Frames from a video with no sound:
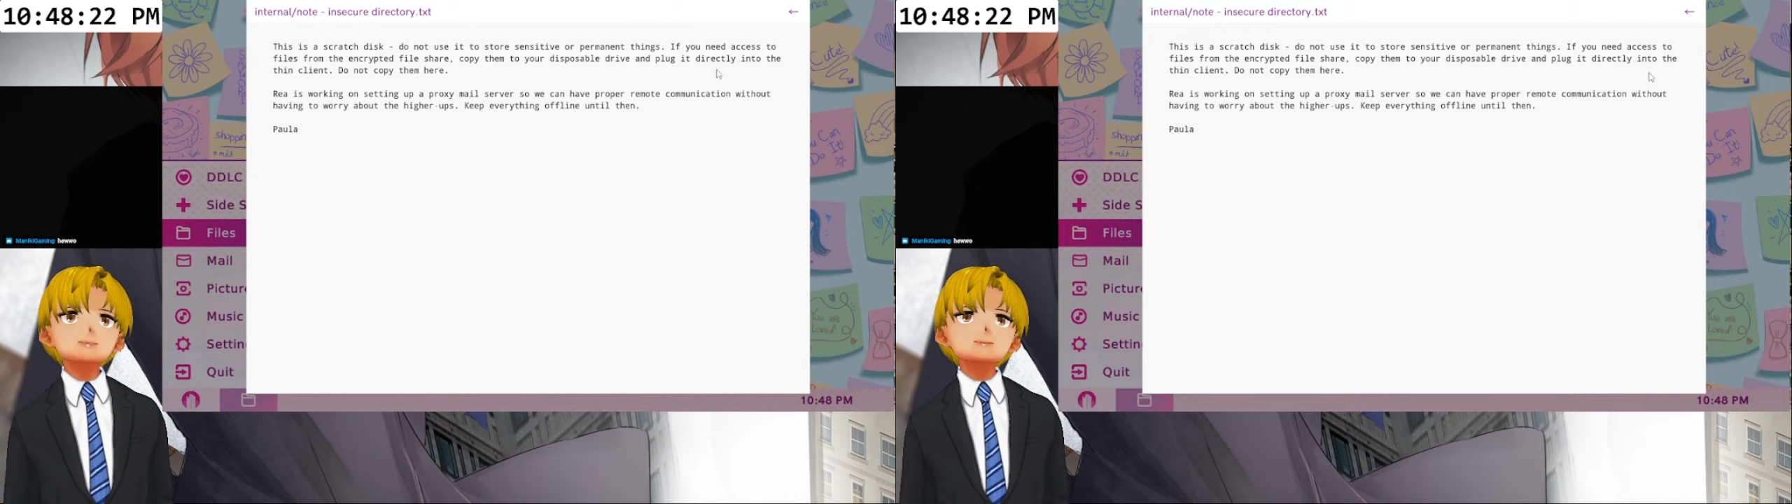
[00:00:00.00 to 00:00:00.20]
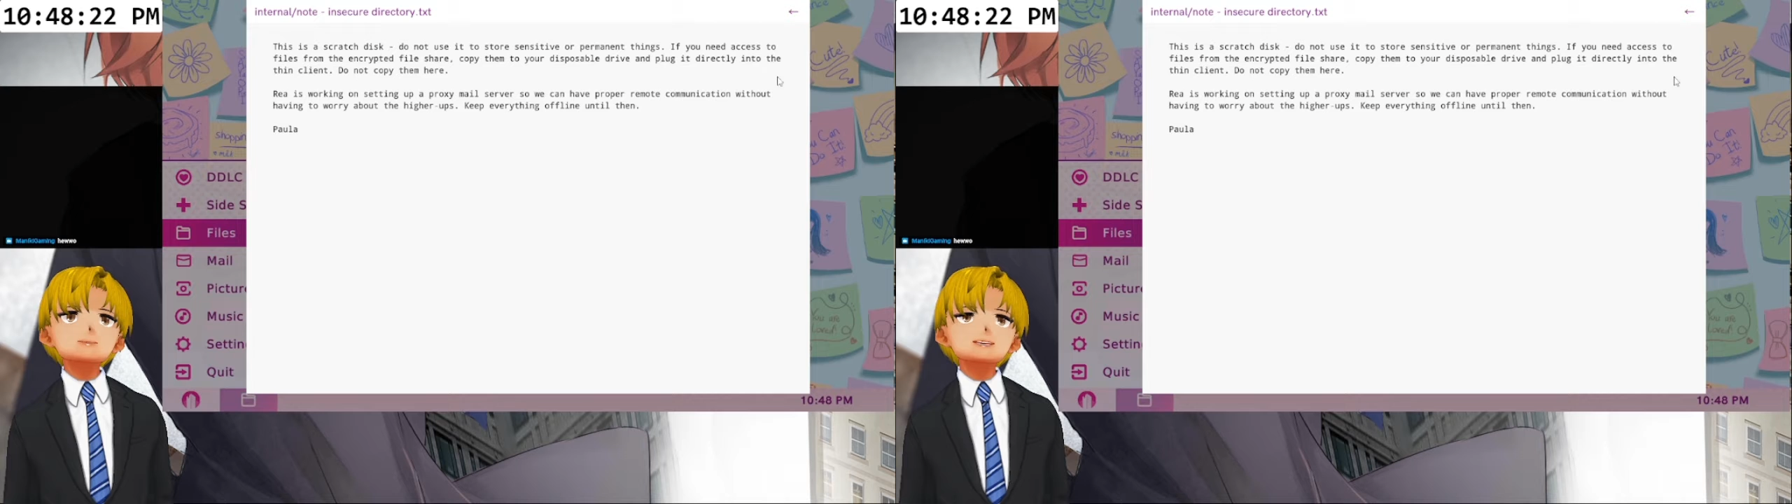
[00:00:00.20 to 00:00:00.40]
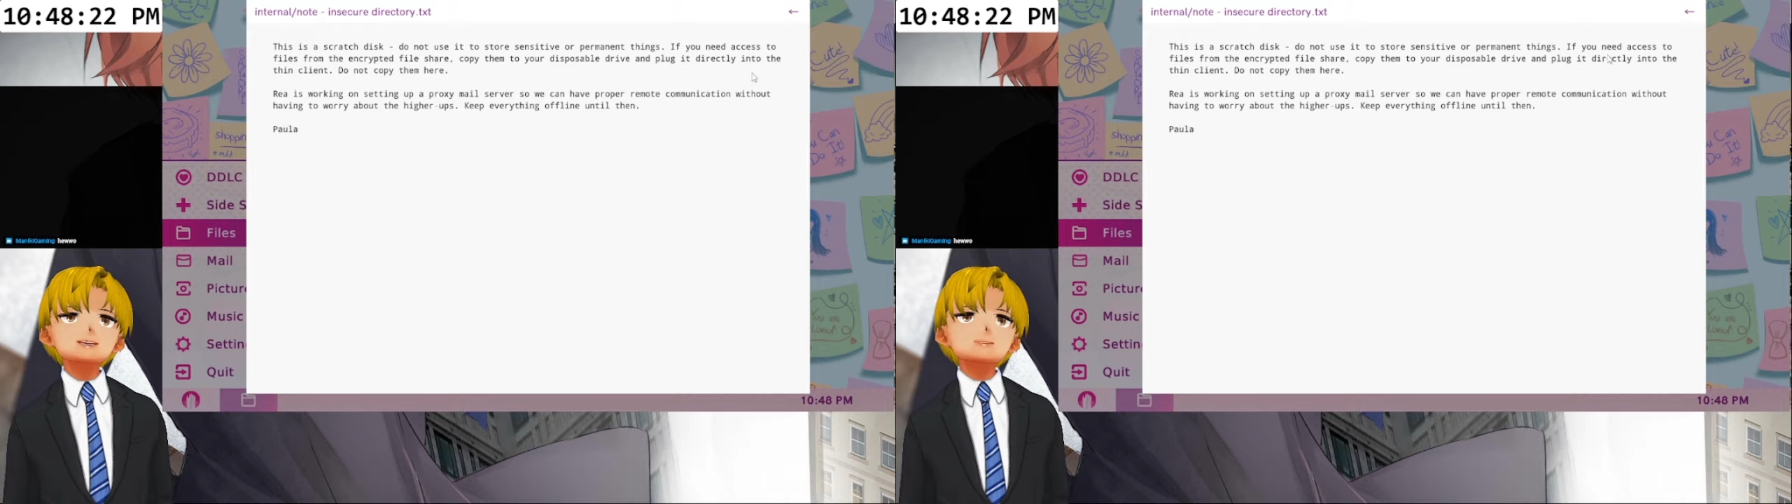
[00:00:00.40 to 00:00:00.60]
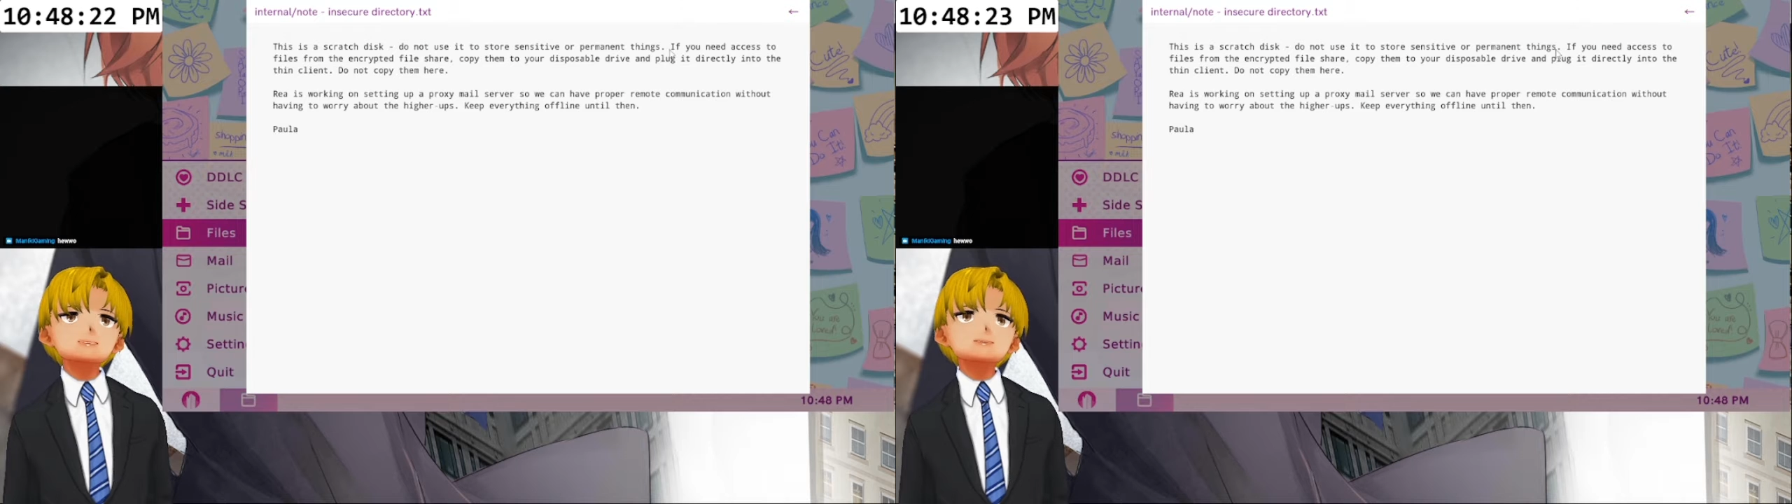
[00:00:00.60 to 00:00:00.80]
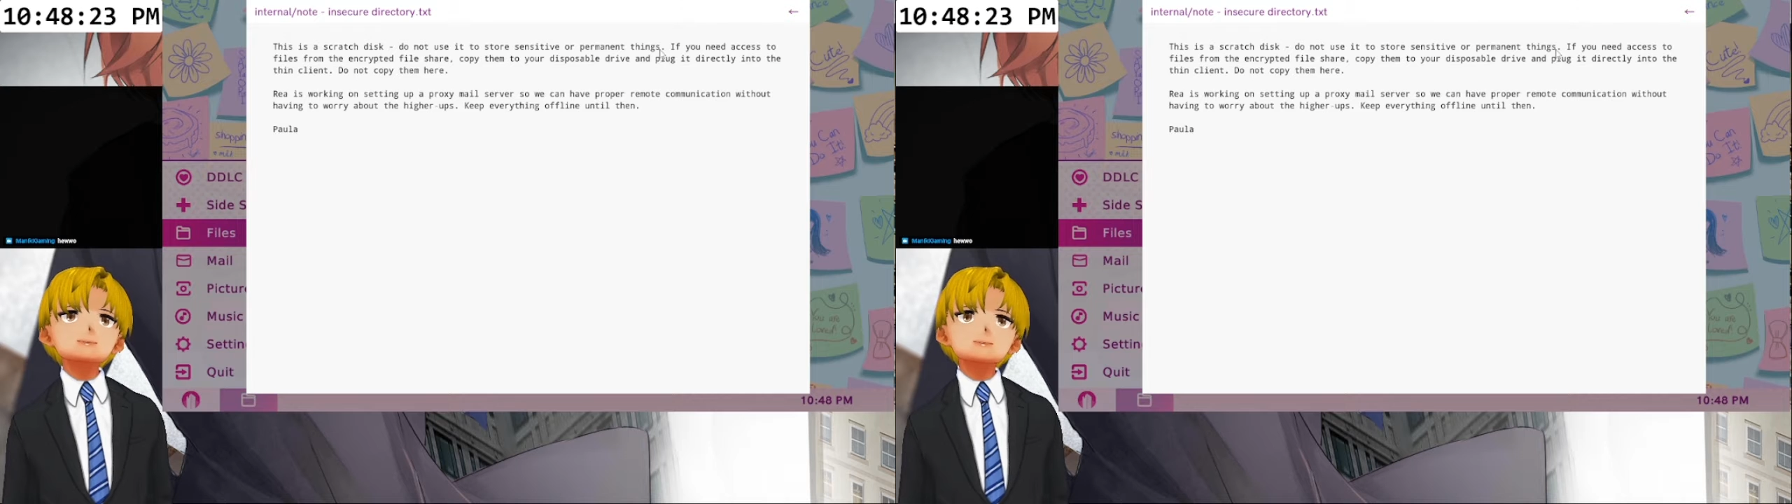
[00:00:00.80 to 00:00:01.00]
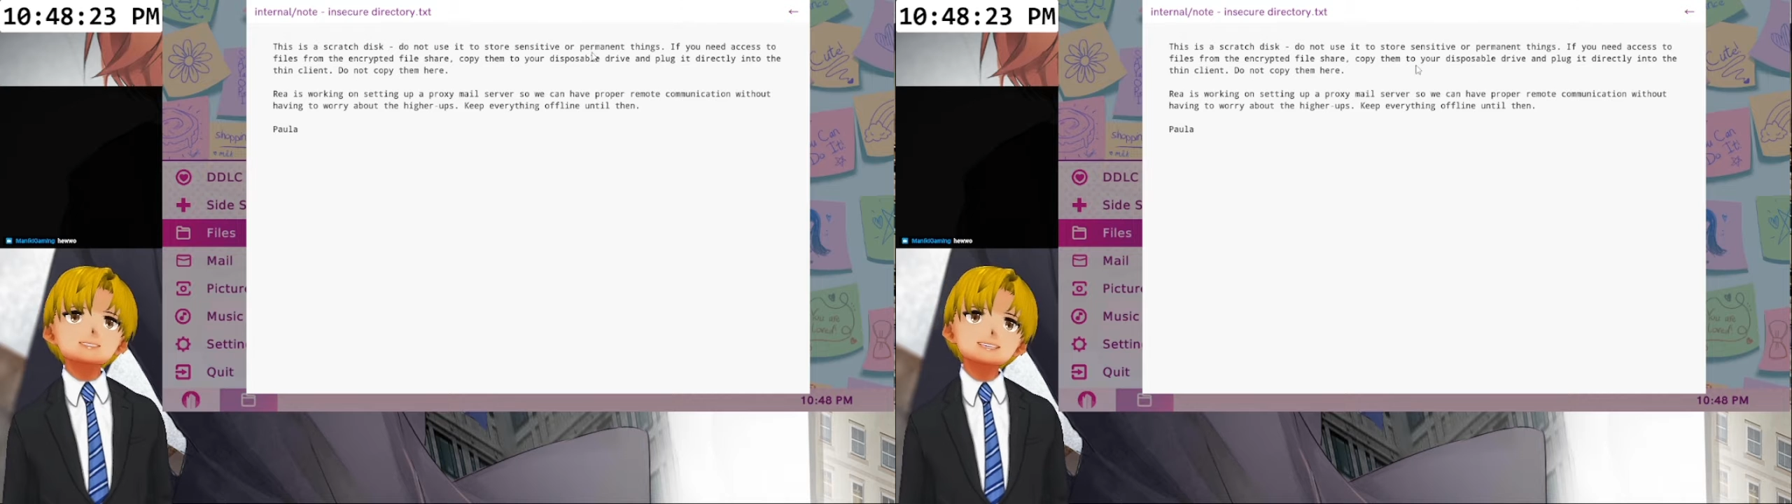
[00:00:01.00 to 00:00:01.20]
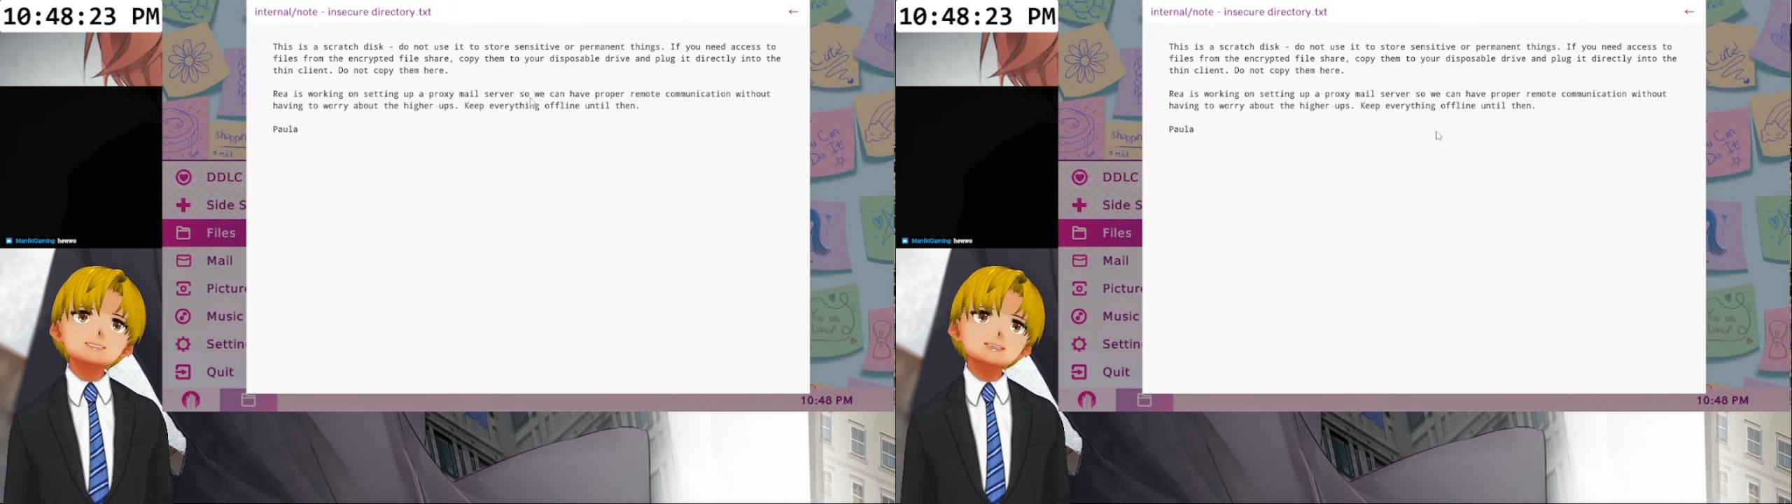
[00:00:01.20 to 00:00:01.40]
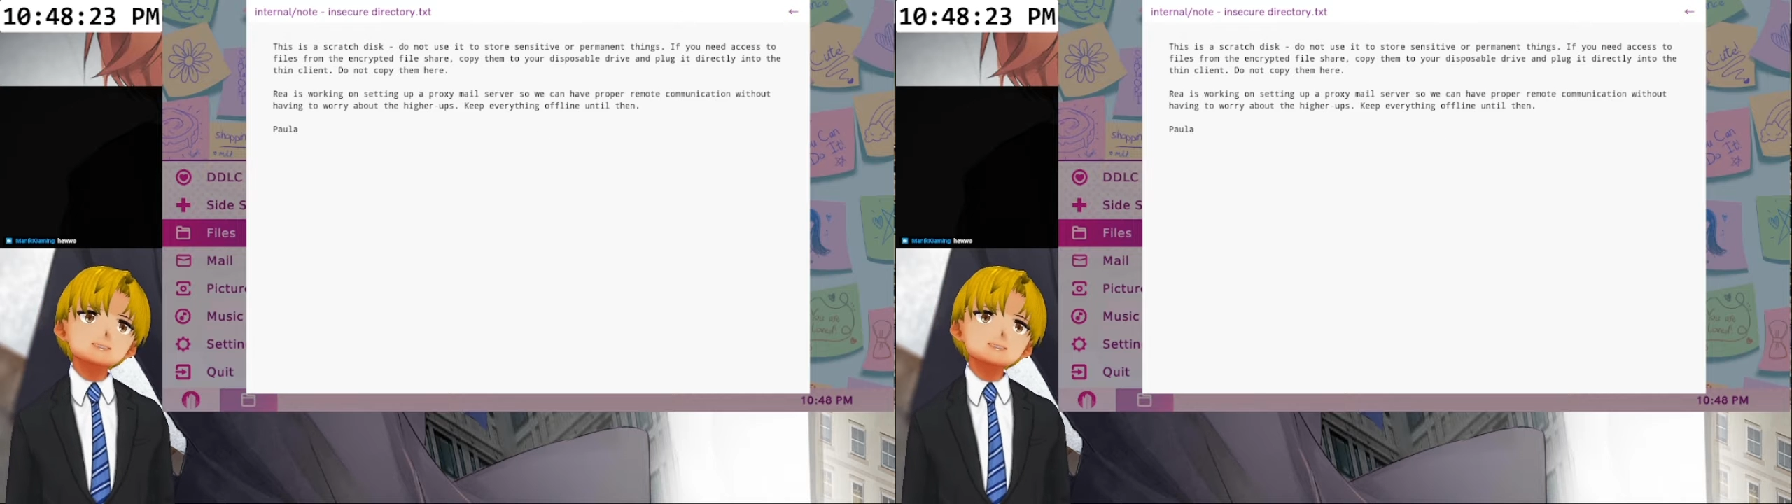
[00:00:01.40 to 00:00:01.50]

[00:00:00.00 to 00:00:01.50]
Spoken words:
sensitive or permanent things.